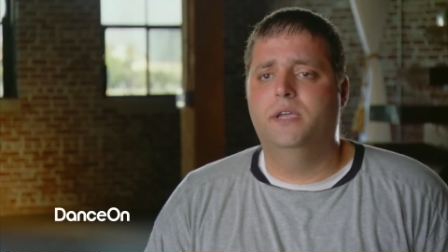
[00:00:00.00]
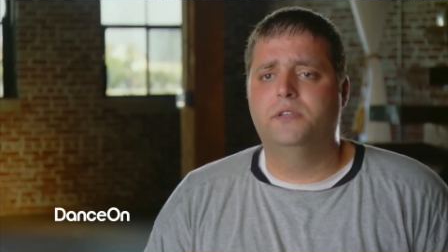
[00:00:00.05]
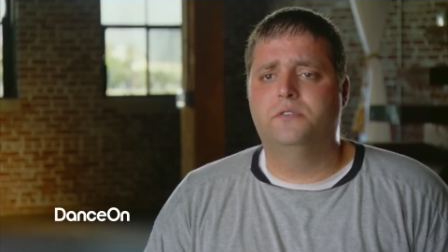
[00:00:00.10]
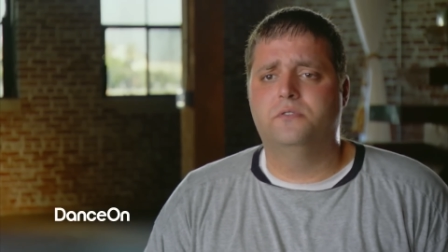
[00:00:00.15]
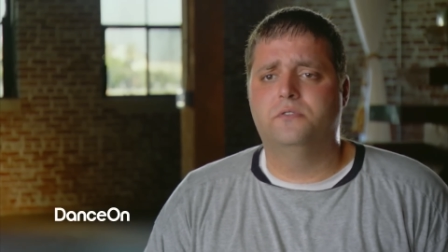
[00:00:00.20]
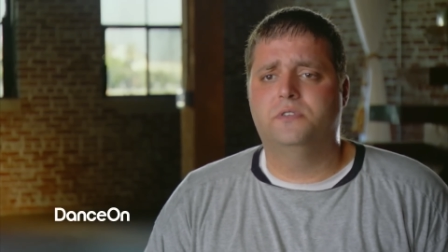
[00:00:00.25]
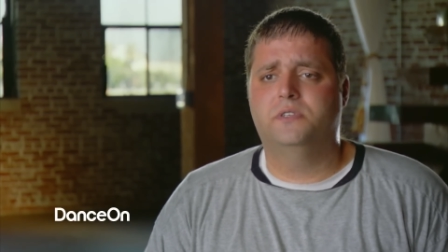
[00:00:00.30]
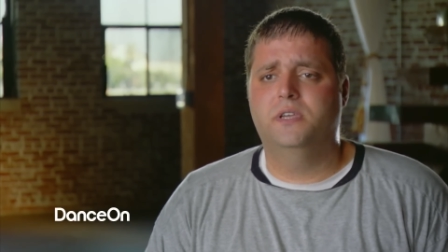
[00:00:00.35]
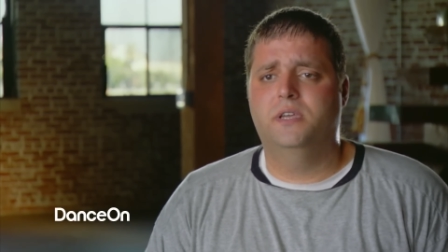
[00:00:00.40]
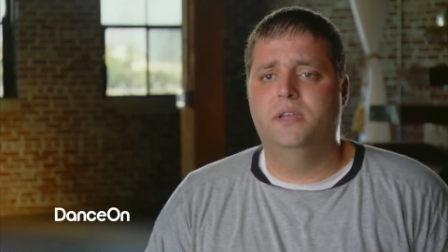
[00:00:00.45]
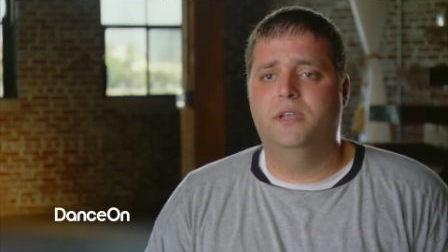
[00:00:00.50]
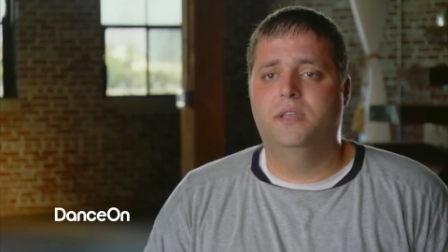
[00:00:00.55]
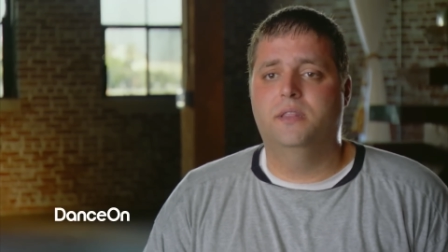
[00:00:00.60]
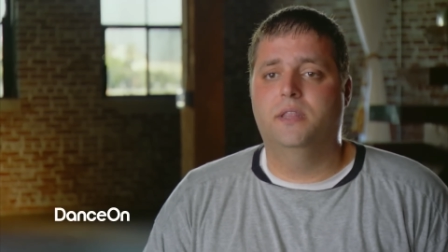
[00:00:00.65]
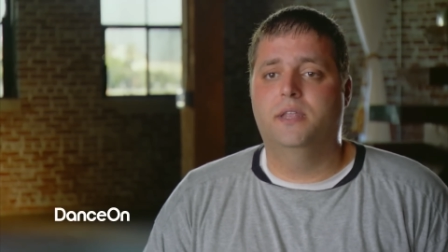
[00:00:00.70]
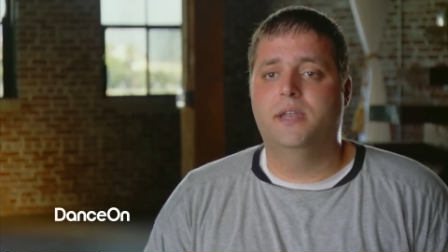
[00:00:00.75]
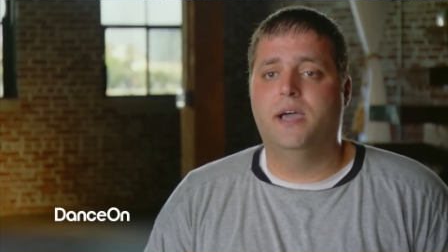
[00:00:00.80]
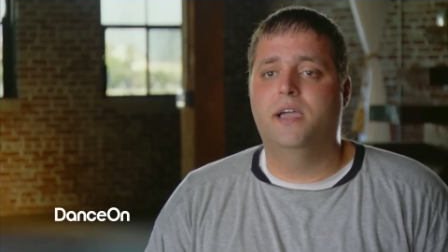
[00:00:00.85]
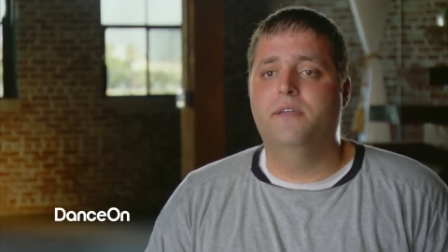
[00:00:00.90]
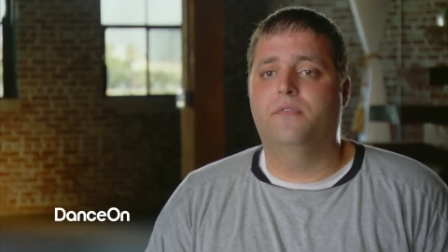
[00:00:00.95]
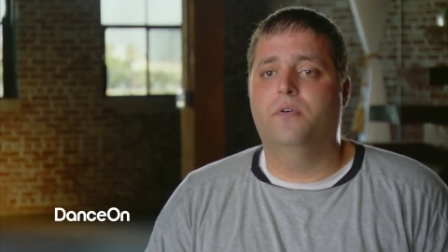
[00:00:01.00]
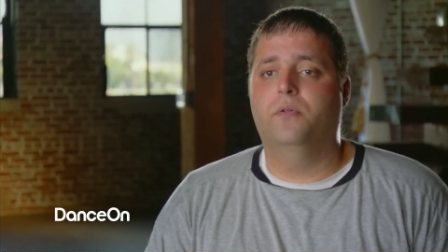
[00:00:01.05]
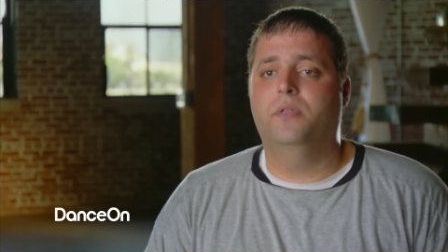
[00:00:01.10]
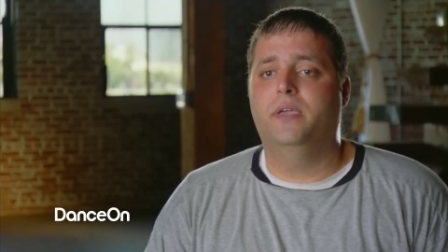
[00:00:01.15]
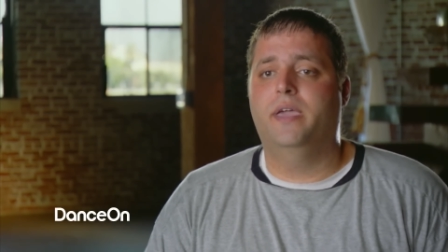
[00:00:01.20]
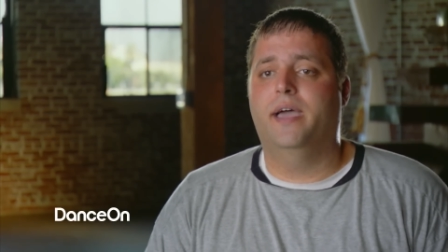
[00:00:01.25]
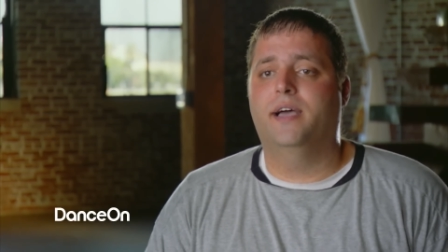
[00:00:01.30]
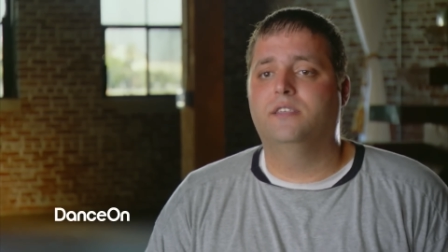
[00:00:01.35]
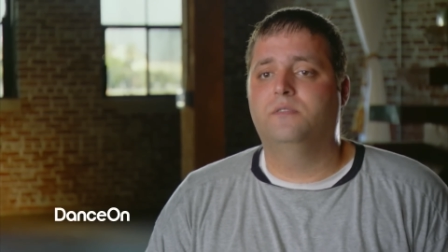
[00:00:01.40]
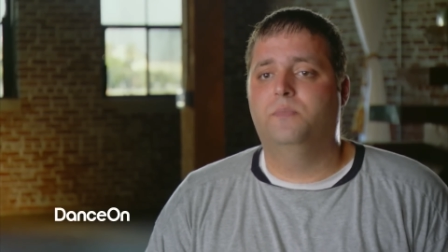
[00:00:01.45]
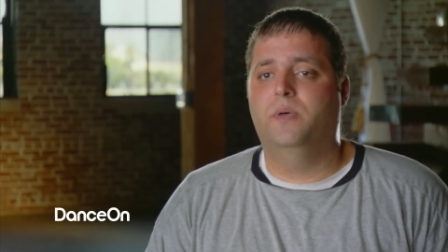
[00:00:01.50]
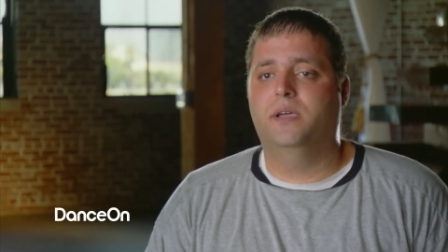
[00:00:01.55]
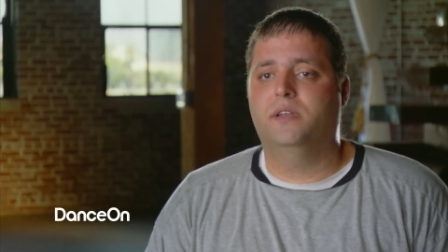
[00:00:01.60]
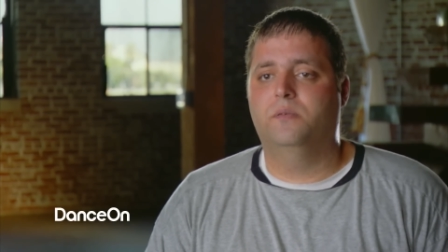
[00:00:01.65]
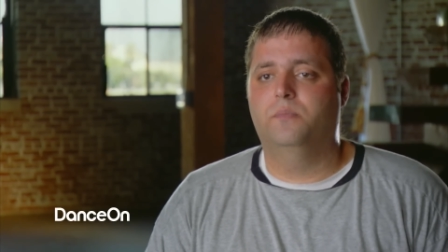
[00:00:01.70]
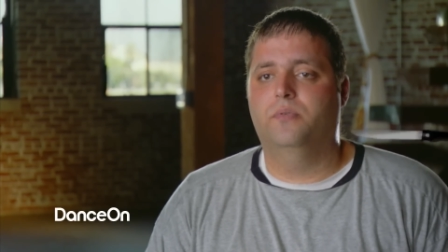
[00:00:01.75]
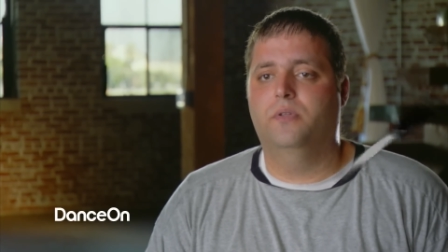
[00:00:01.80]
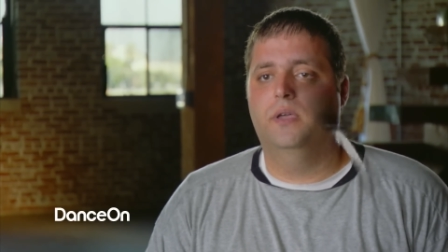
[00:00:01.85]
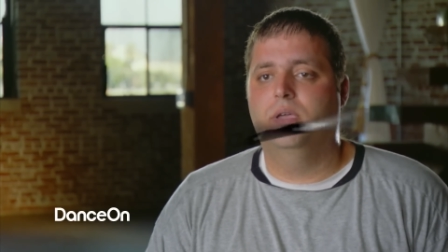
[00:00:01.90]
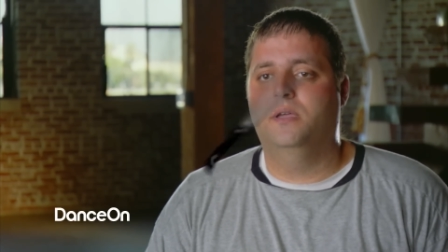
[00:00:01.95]
interested in the knife only aspect
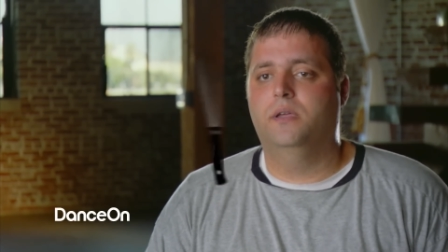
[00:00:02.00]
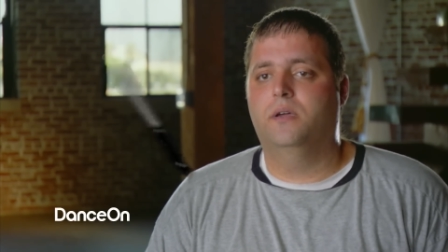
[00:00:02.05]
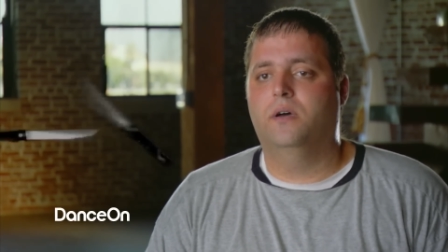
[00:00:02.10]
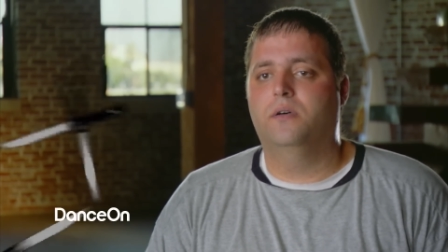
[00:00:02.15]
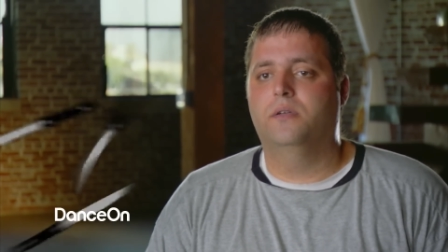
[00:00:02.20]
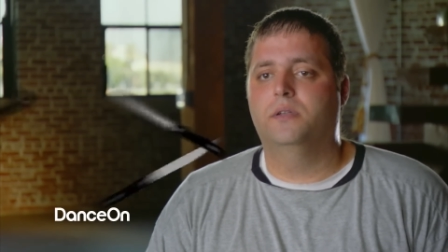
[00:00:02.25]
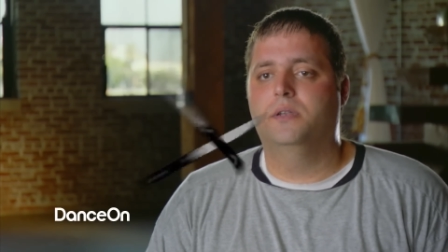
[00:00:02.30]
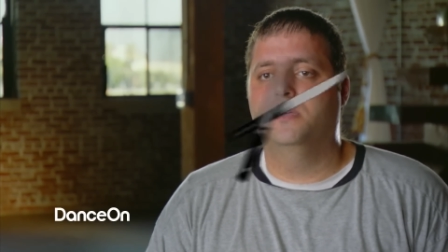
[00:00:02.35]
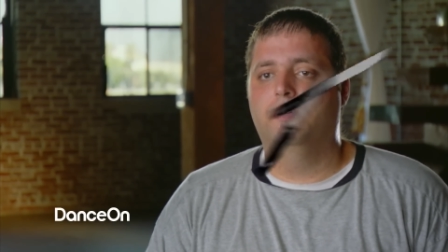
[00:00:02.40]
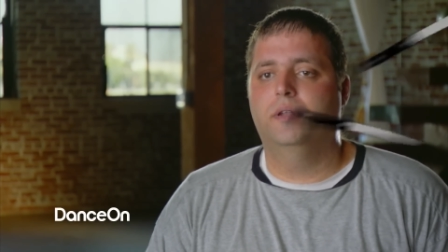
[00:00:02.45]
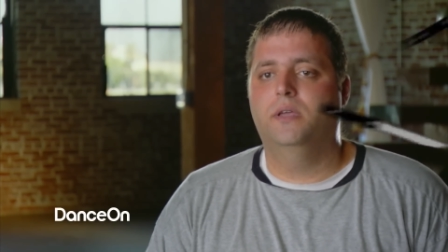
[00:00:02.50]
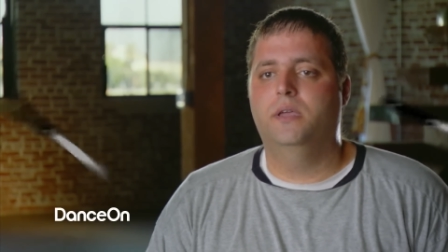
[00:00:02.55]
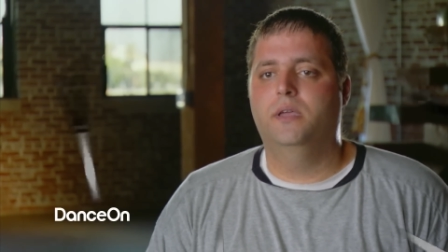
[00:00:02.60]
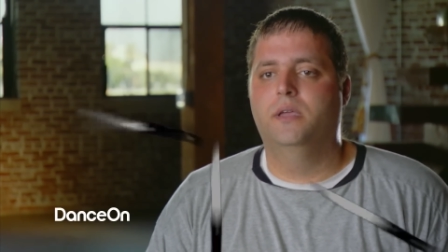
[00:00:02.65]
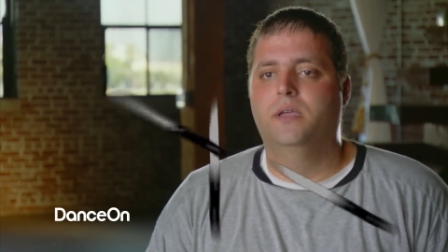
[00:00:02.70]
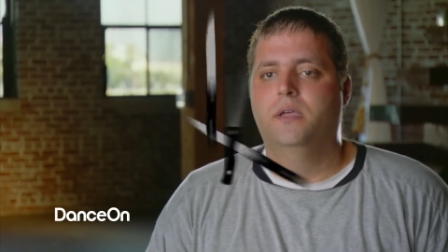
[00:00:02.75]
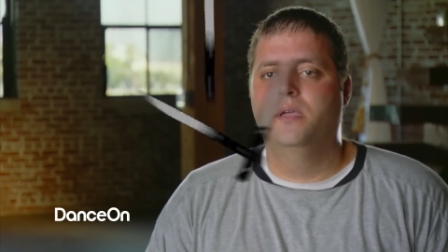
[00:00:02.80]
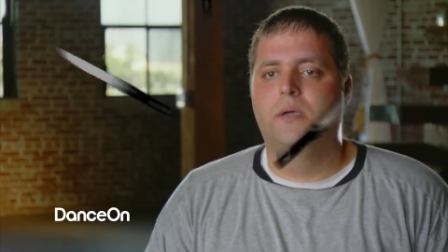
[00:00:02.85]
of playing Call of Duty.